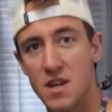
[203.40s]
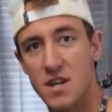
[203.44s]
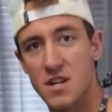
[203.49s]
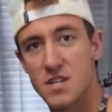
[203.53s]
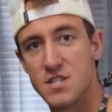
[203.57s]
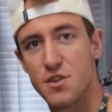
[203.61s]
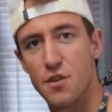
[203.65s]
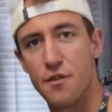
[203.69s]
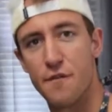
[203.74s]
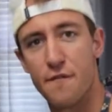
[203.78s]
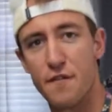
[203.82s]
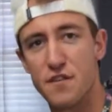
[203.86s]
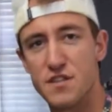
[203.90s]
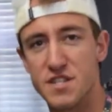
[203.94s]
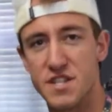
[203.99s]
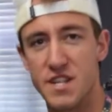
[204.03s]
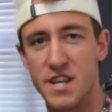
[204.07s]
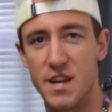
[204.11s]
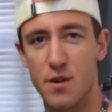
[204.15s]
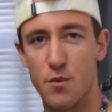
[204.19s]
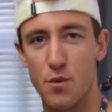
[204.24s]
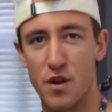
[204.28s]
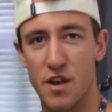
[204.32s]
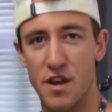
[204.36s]
So the first
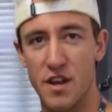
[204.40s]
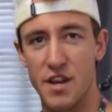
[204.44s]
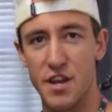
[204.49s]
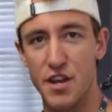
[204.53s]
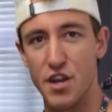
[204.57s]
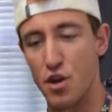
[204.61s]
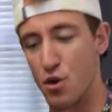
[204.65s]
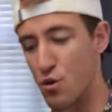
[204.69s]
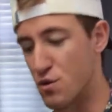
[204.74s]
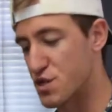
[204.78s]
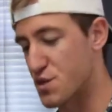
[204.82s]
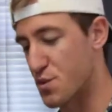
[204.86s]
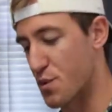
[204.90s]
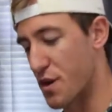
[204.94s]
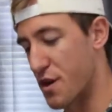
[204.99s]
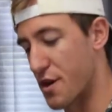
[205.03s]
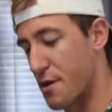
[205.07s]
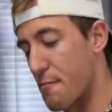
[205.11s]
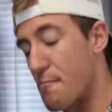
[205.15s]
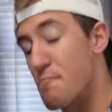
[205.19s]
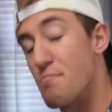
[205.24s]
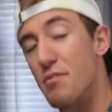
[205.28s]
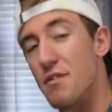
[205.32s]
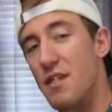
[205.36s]
thing we're going to do is we're going
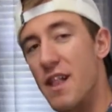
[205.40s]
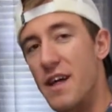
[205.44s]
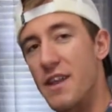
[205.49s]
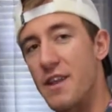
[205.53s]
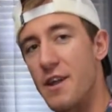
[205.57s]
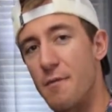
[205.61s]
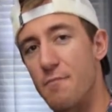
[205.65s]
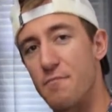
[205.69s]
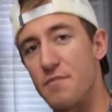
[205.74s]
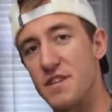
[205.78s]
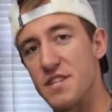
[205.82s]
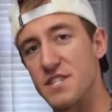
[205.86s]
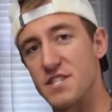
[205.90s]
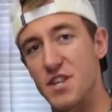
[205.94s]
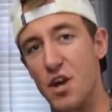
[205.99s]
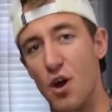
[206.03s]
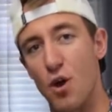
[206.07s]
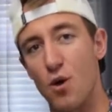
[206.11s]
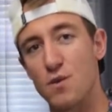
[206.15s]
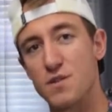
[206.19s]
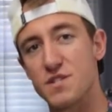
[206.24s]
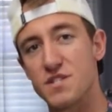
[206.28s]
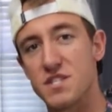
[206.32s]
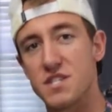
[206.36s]
to blend up these
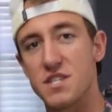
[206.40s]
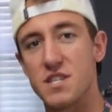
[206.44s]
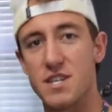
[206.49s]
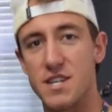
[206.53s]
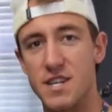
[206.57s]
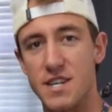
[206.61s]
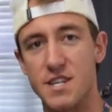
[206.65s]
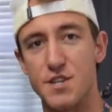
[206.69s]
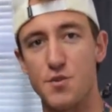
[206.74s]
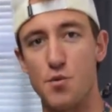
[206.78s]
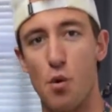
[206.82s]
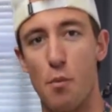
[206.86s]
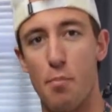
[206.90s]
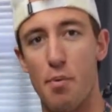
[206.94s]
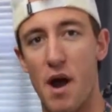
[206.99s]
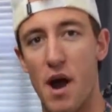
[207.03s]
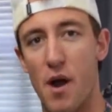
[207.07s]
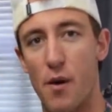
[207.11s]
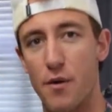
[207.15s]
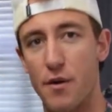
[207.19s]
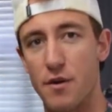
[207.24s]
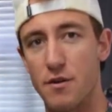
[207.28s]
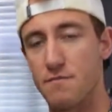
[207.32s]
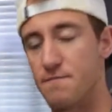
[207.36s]
oats into a
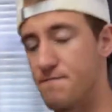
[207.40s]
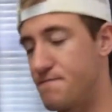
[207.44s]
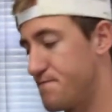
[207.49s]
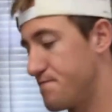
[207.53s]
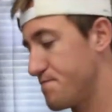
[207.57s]
powder.